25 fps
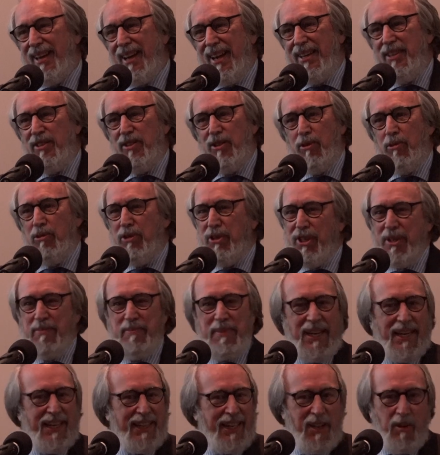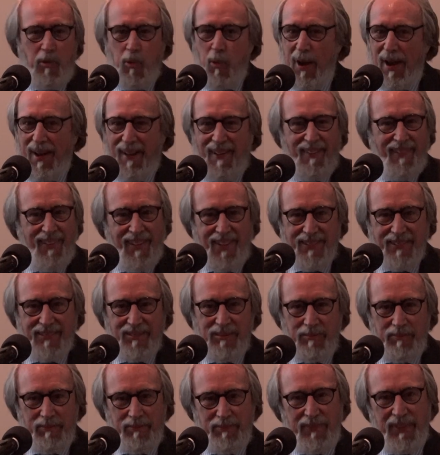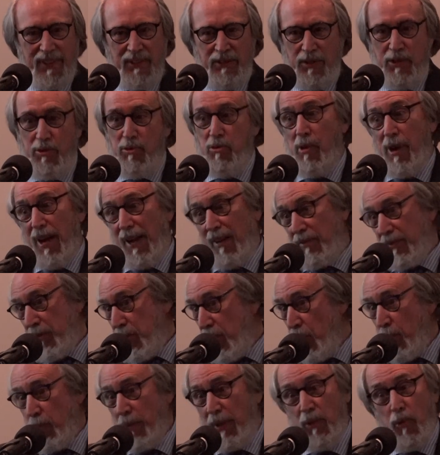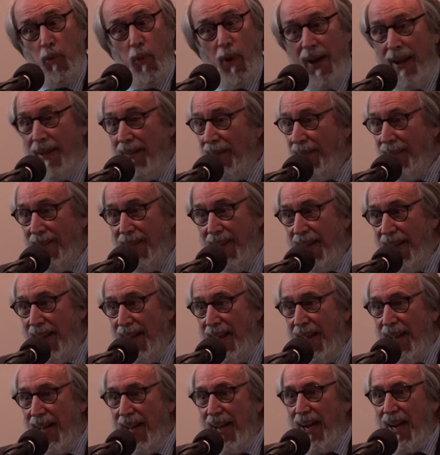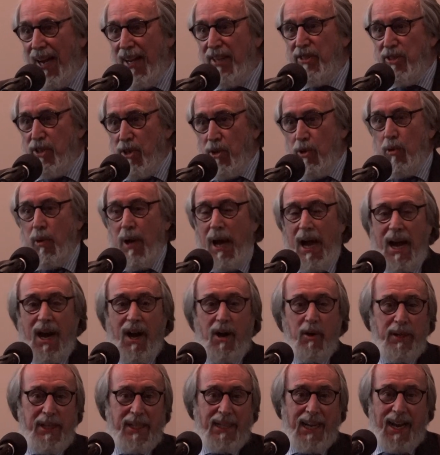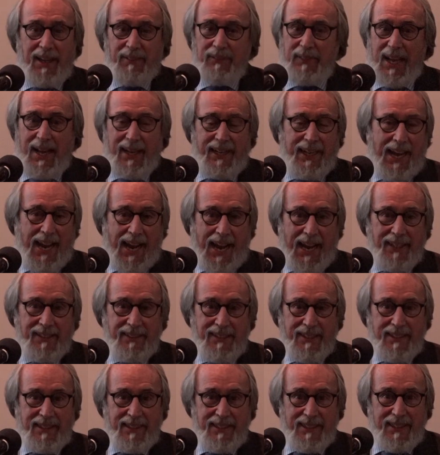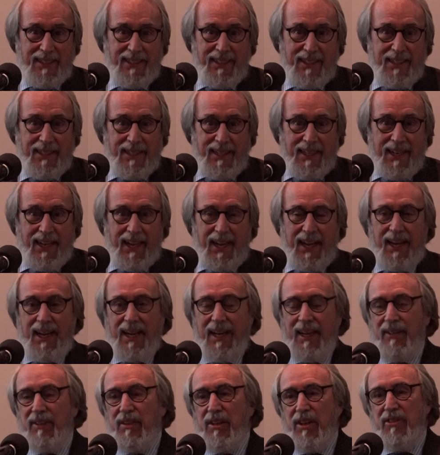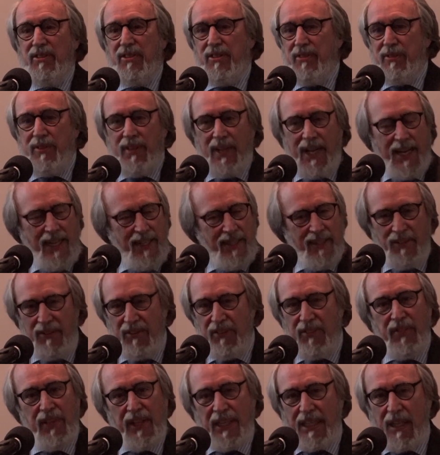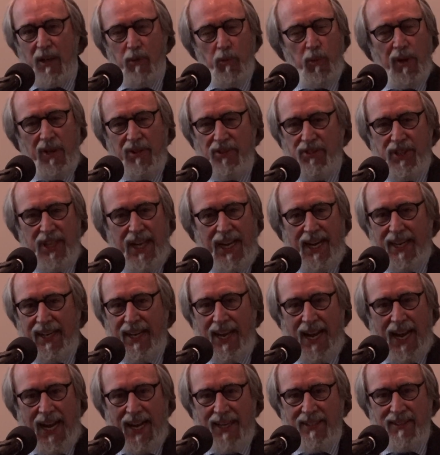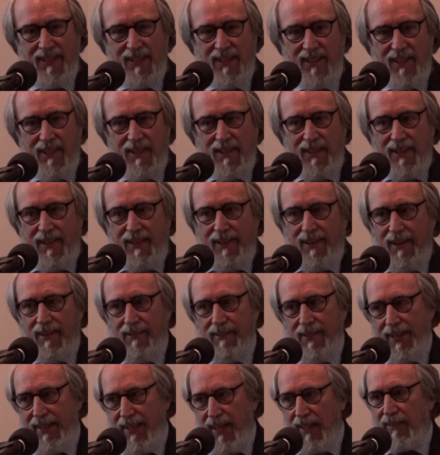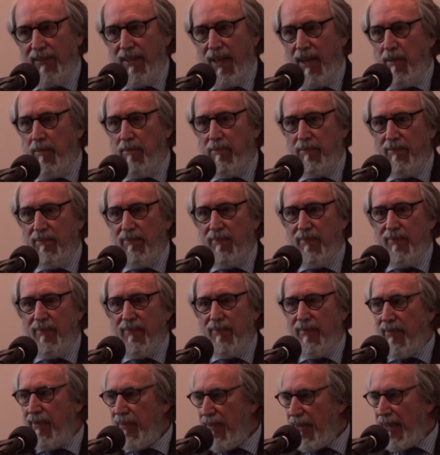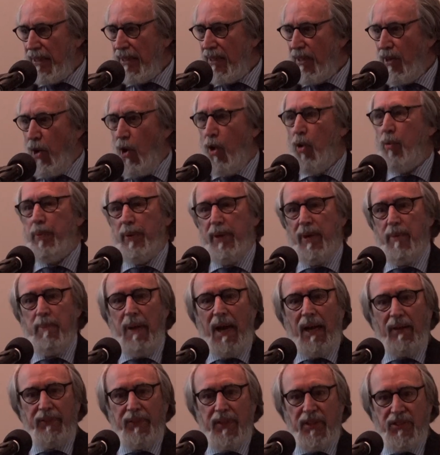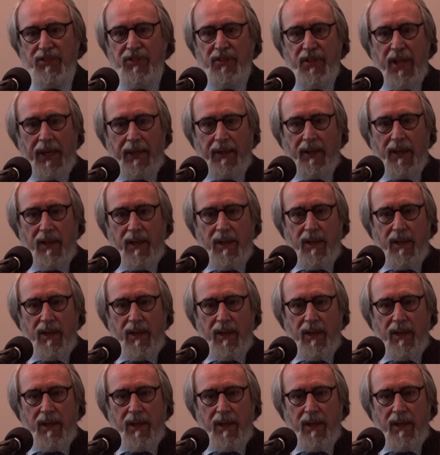I knew Jim Hickey well, knew Ralph Newman well, I knew how he got that hat, and they didn't think it was that hat. All right, I'll come open about this then.